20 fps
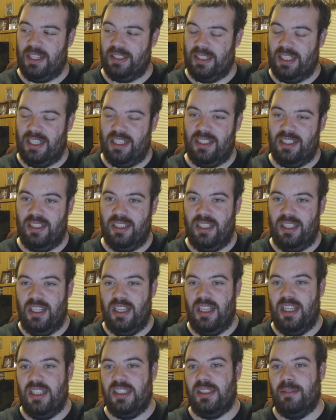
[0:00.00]
paying that.
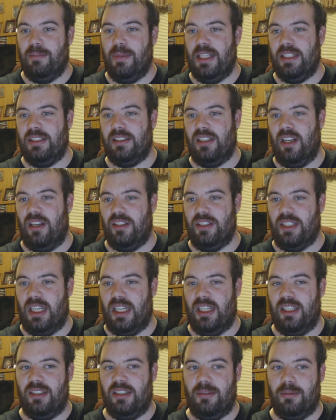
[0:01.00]
So me and
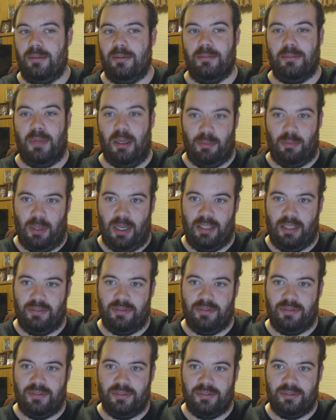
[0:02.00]
Donna, my
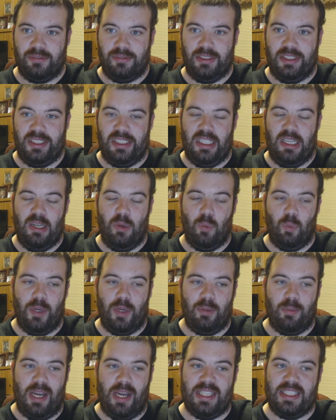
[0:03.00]
wife,
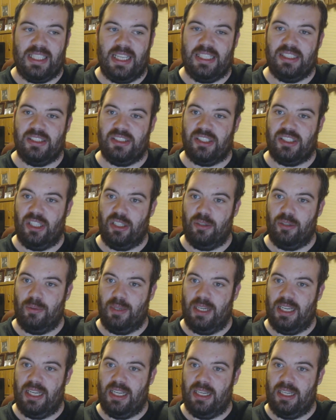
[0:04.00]
we went
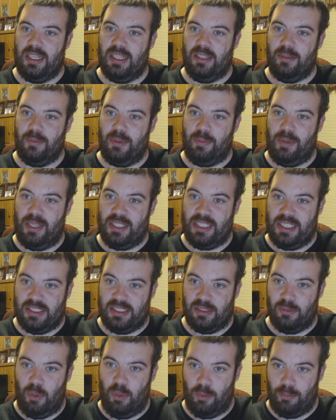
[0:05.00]
into uh, we went
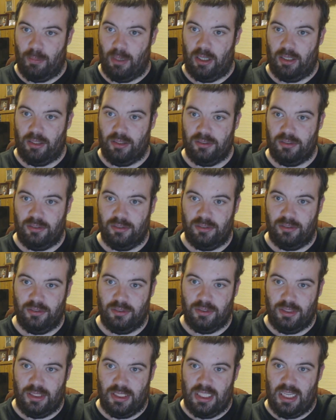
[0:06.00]
into Walmart,
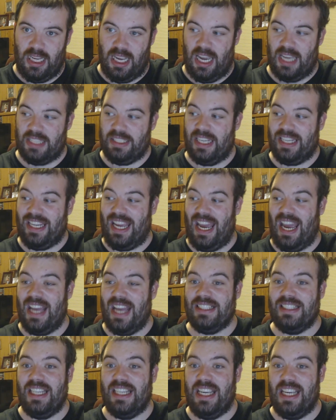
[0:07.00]
and they
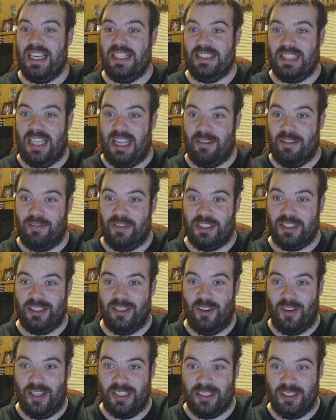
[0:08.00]
had it in there for
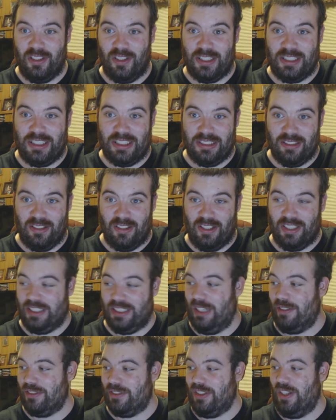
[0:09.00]

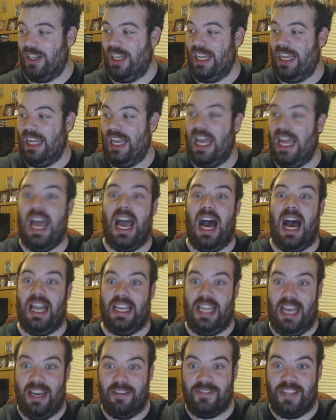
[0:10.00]
$9.99. I was like,
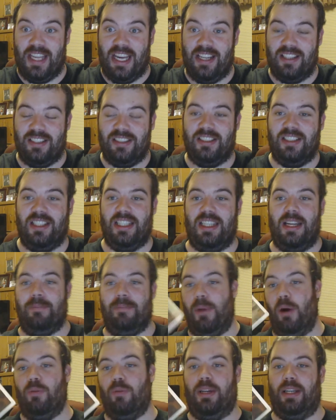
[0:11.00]
I had that, and I
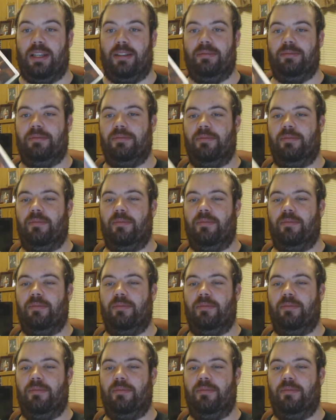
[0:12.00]
bought it.